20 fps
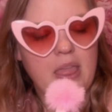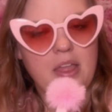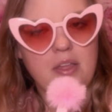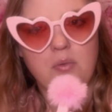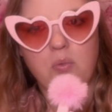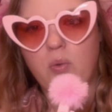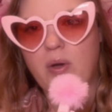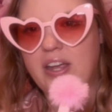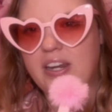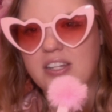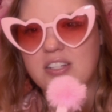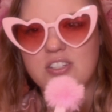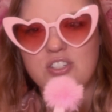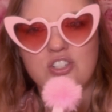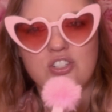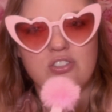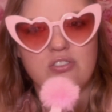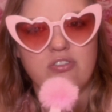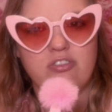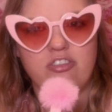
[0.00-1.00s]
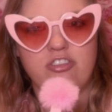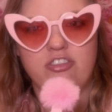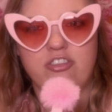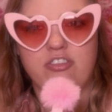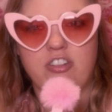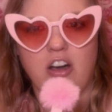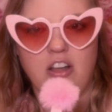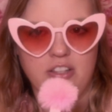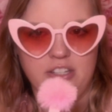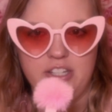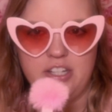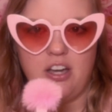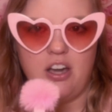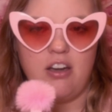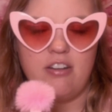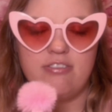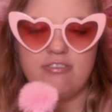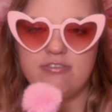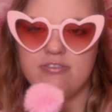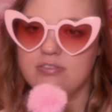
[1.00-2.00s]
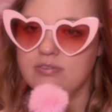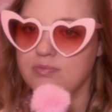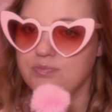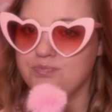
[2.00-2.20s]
Weight is just falling off.